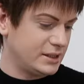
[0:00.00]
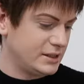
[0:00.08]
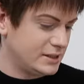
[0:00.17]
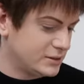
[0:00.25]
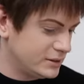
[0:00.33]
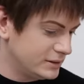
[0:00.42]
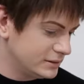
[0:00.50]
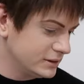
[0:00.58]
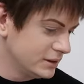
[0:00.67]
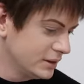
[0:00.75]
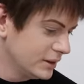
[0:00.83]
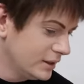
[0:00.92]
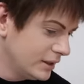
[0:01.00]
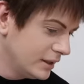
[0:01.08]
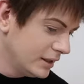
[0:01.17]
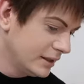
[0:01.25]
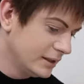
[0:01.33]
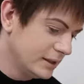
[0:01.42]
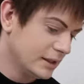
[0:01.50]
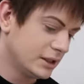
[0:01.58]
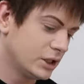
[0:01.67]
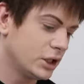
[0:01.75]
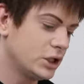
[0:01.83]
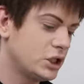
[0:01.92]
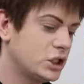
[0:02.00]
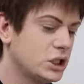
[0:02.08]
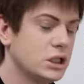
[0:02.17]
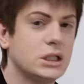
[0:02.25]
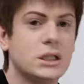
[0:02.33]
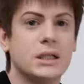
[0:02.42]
and it's got a little cushion